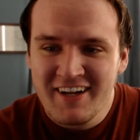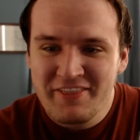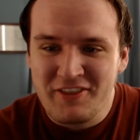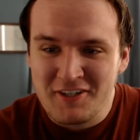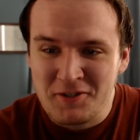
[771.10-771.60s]

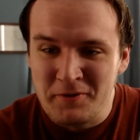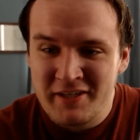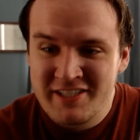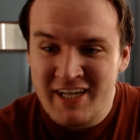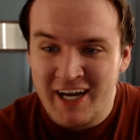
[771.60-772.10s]
They're doing the
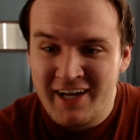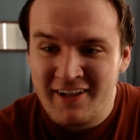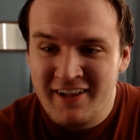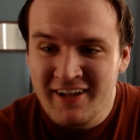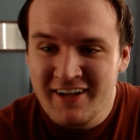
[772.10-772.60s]

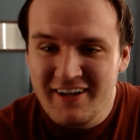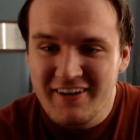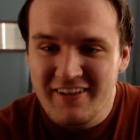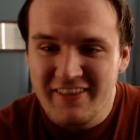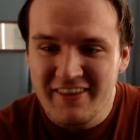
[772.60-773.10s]
style!
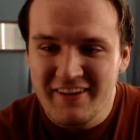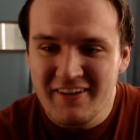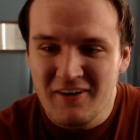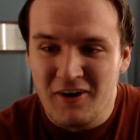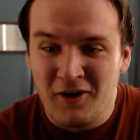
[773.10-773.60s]

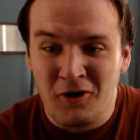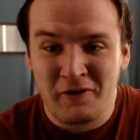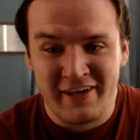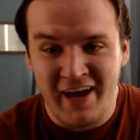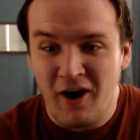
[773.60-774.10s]
Oh
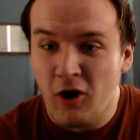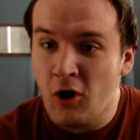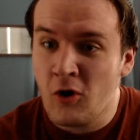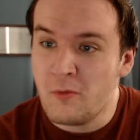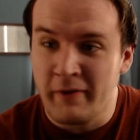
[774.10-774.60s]
yeah,
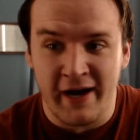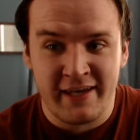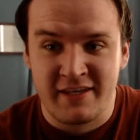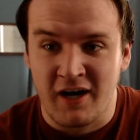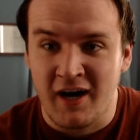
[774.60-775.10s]
oh my
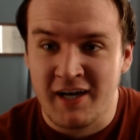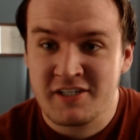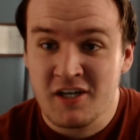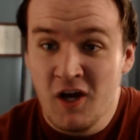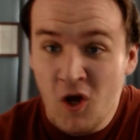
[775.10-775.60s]
gosh!
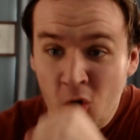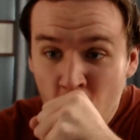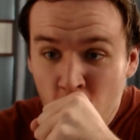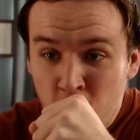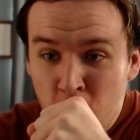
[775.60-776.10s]

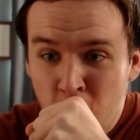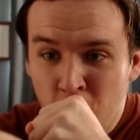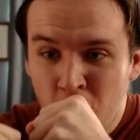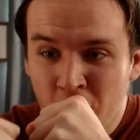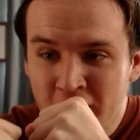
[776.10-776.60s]
Woo!